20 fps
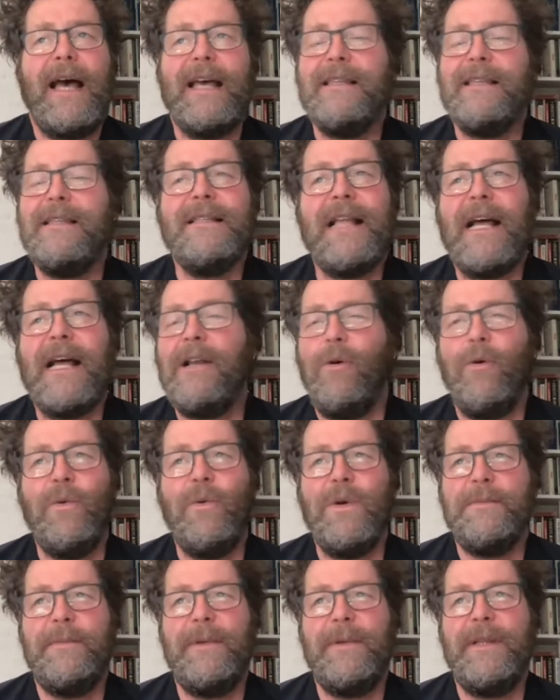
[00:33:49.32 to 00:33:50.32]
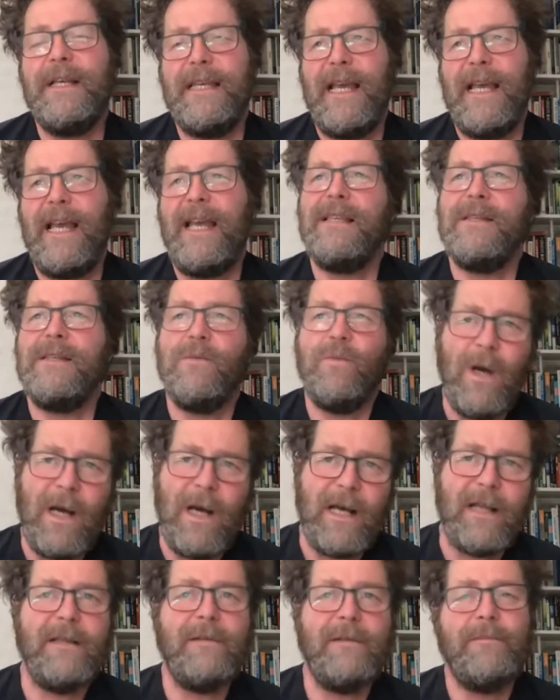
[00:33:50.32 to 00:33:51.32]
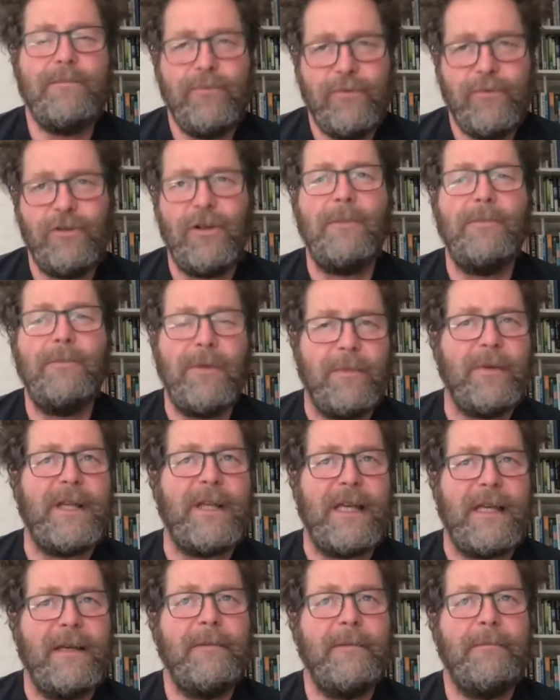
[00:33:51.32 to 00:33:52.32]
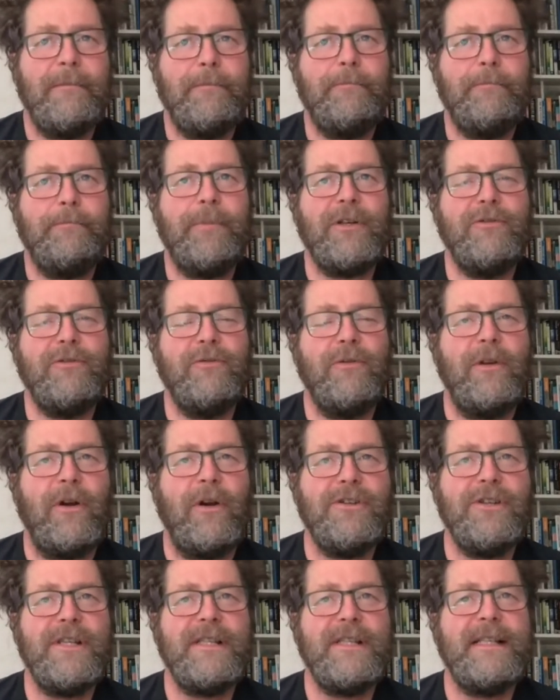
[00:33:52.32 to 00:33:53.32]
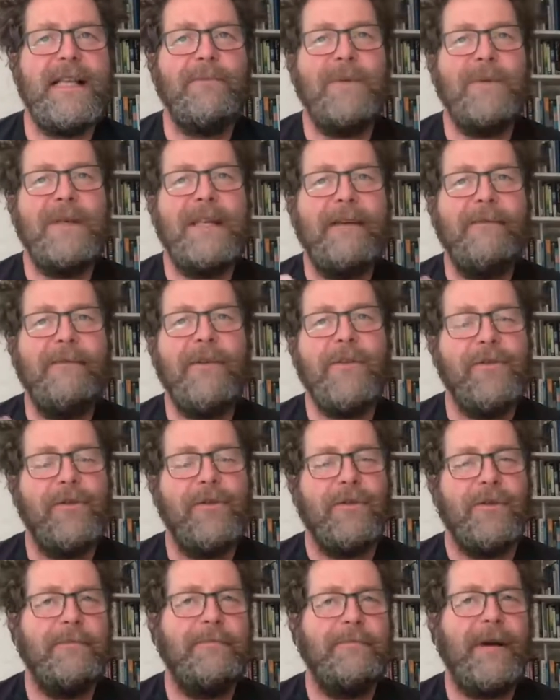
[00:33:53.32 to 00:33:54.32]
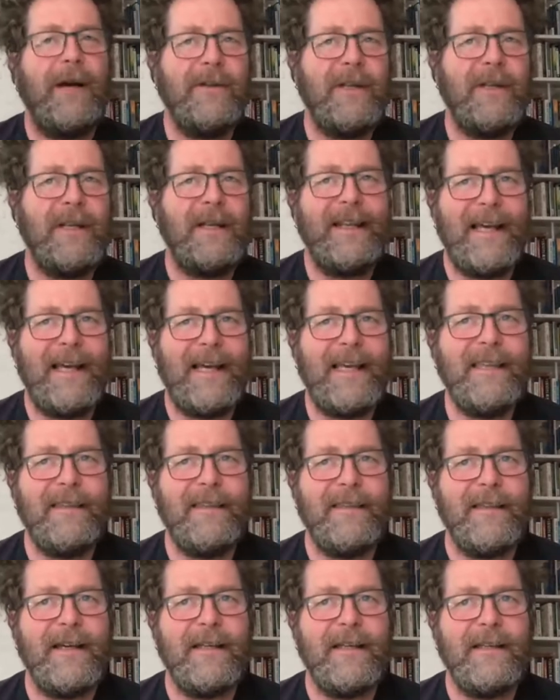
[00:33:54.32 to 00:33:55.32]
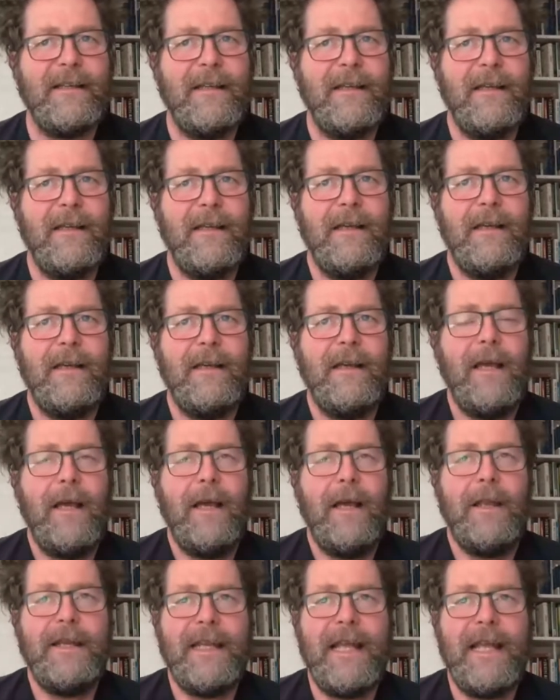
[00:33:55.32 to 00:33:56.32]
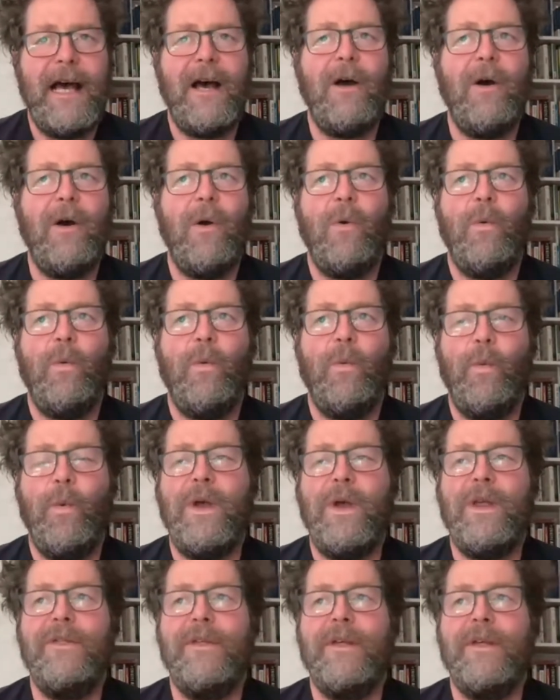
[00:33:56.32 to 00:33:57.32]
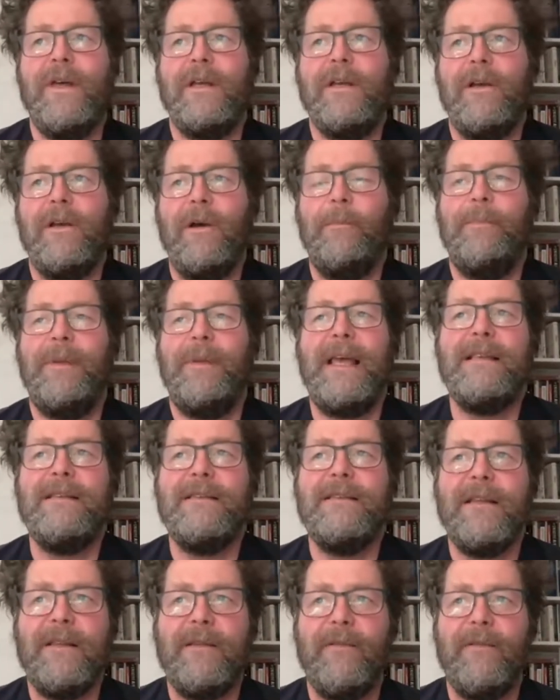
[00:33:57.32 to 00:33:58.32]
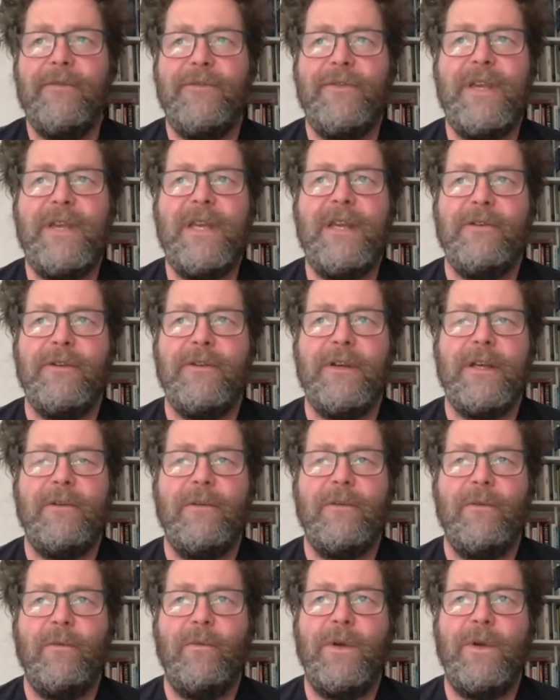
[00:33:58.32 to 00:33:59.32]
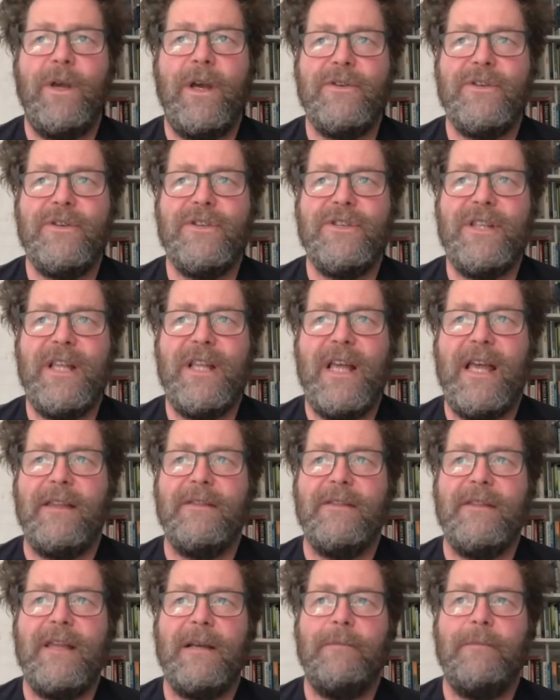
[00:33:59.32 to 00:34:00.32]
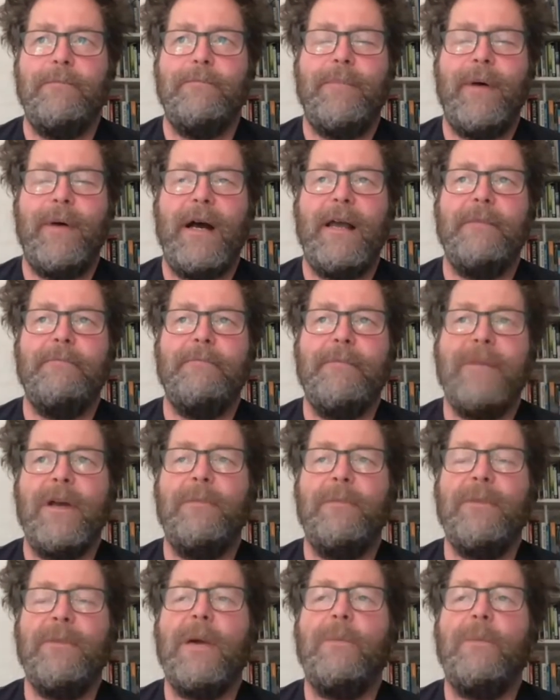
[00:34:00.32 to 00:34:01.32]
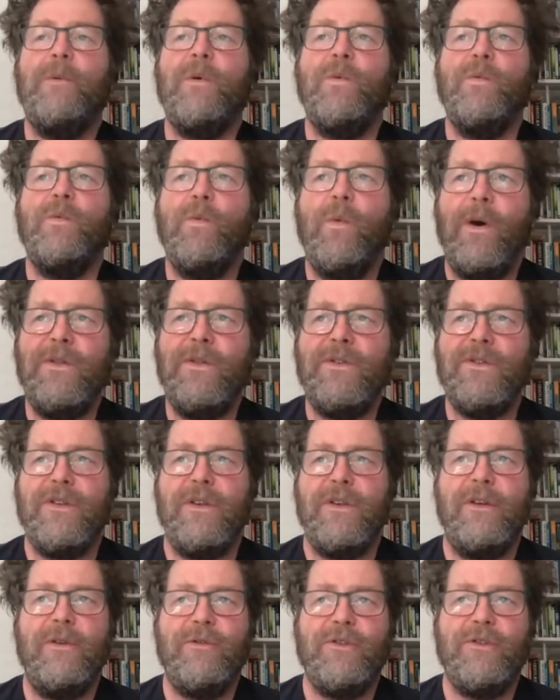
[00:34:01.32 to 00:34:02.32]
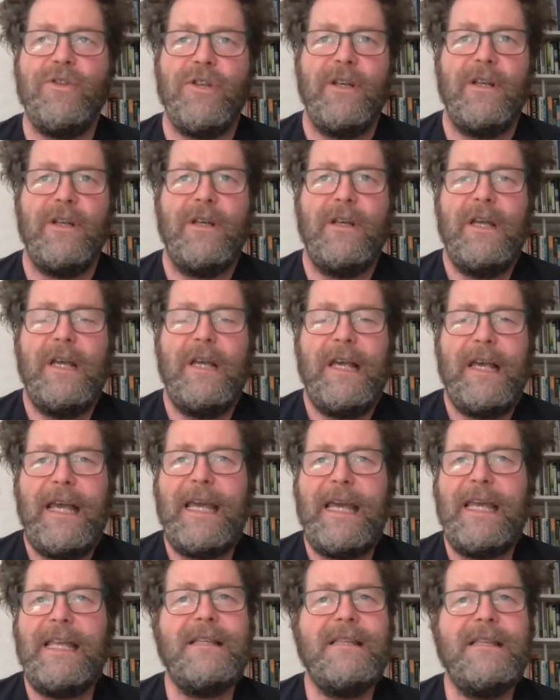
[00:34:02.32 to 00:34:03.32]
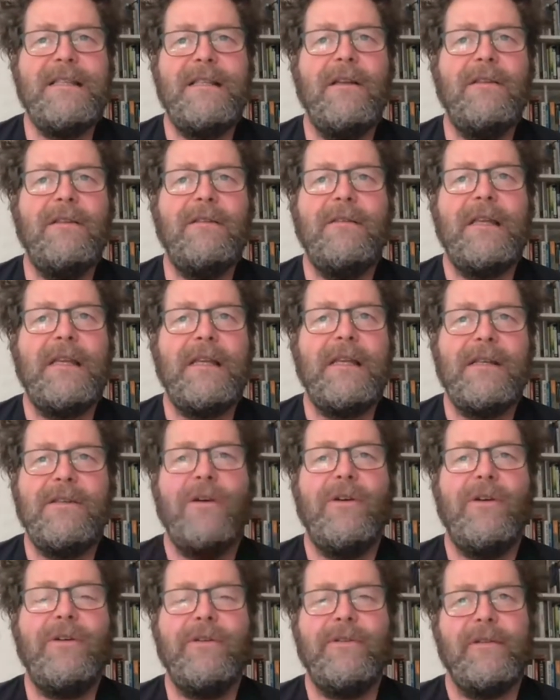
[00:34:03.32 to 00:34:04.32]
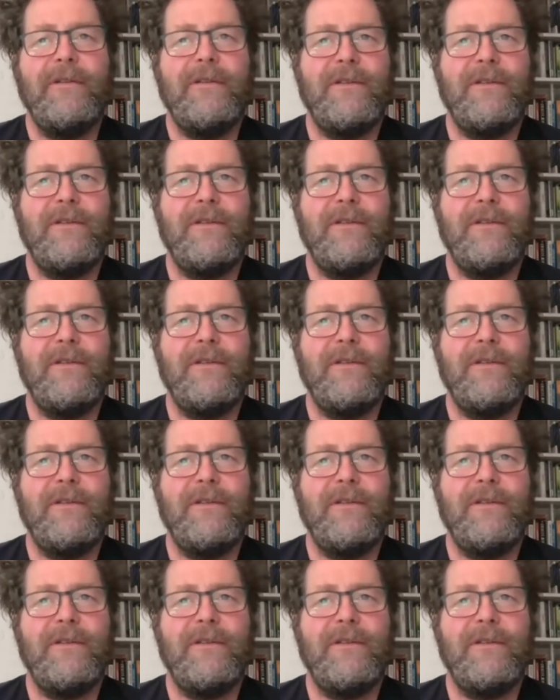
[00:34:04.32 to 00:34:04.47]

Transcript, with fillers: Hasn't that always been the case? Well, probably, but to a large extent, we never thought about it like that. Now, with complexity theory, we understand that by coming up with one solution, it is not the eternal